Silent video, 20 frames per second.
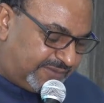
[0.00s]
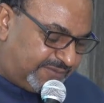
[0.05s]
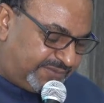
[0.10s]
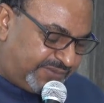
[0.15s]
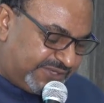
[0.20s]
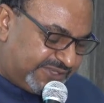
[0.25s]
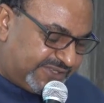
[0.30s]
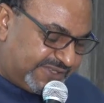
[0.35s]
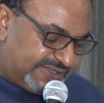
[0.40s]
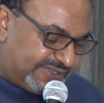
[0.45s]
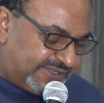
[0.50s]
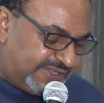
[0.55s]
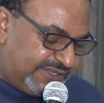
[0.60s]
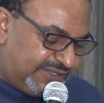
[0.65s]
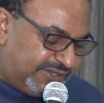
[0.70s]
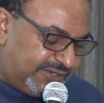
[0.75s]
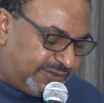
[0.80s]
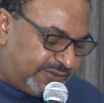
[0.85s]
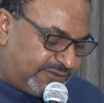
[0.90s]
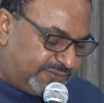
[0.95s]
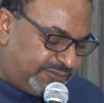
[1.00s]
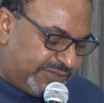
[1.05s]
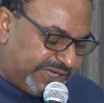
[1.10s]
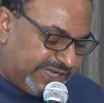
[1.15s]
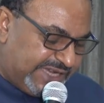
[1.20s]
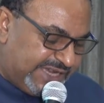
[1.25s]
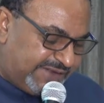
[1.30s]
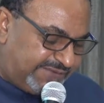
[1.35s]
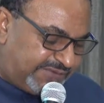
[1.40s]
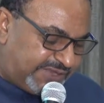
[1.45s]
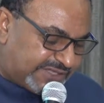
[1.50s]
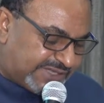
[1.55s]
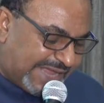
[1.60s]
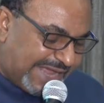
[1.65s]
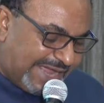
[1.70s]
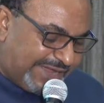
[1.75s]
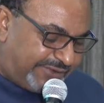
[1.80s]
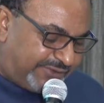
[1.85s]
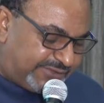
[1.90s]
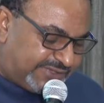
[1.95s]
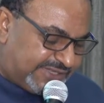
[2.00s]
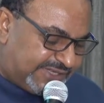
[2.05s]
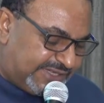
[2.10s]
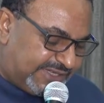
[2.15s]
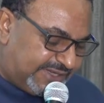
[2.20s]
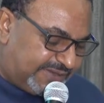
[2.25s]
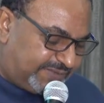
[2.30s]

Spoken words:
business CEOs believe that IoT